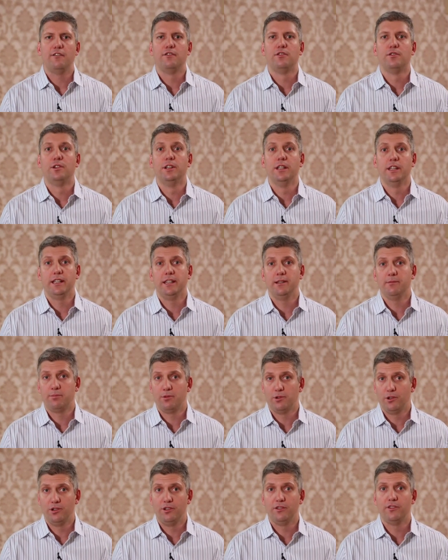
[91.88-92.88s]
have really
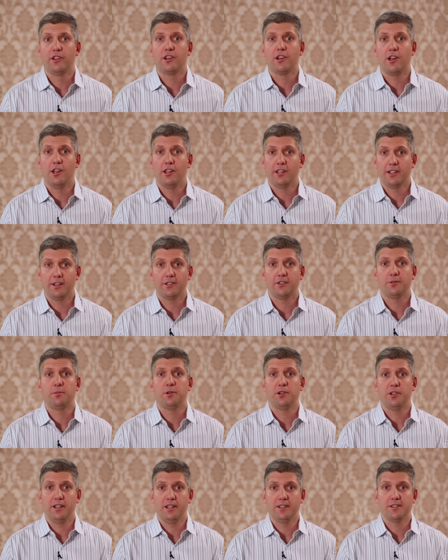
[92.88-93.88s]
improved the calling
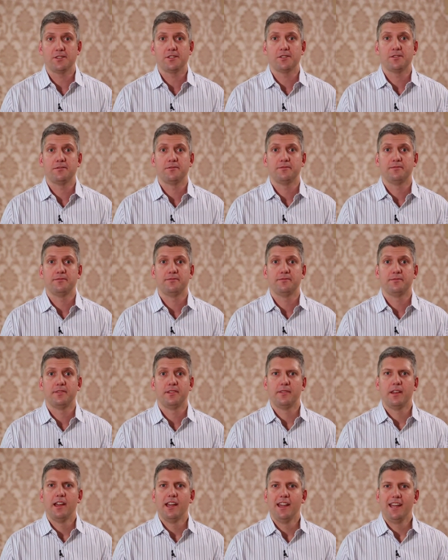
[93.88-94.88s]
experience.
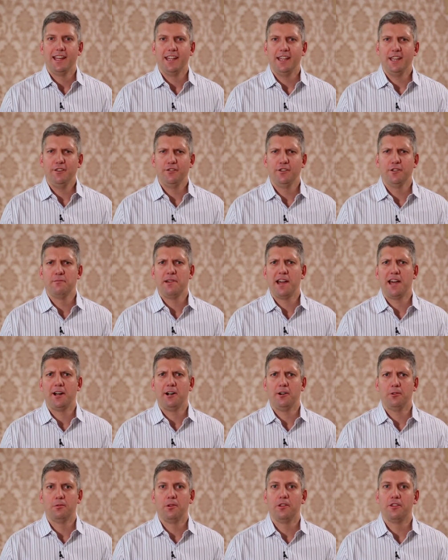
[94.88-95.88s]
Even
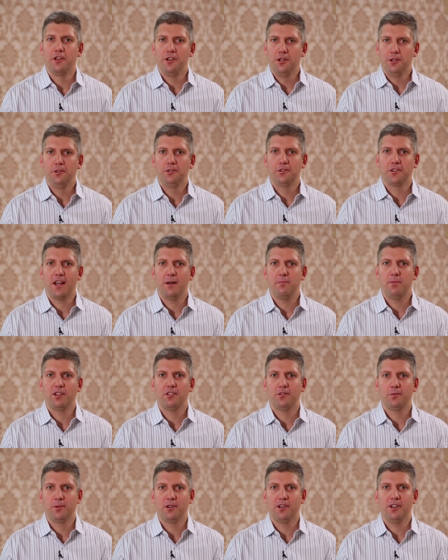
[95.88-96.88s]
better, with the new Skype
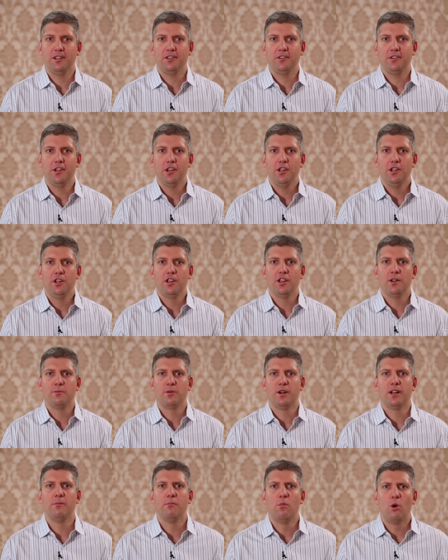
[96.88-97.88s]
experience, you can
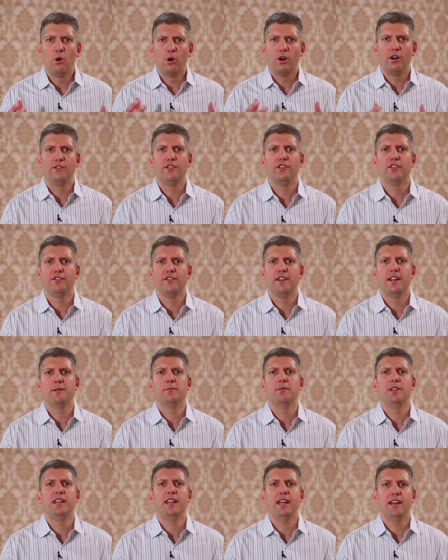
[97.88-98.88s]
bring more of your
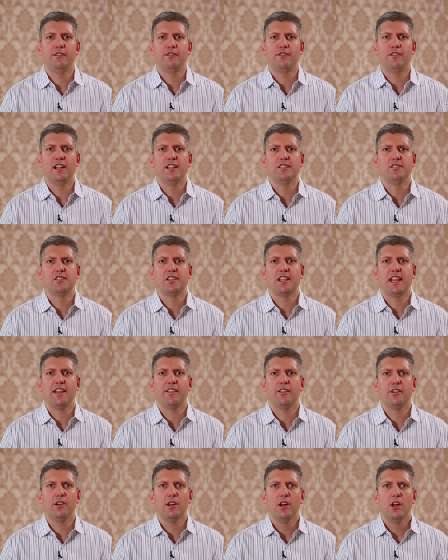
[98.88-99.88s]
family and friends
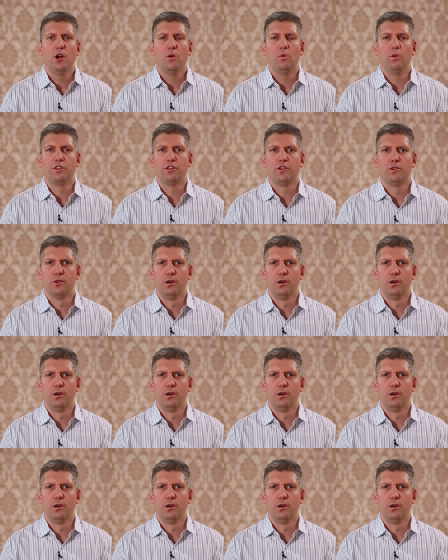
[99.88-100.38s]
together with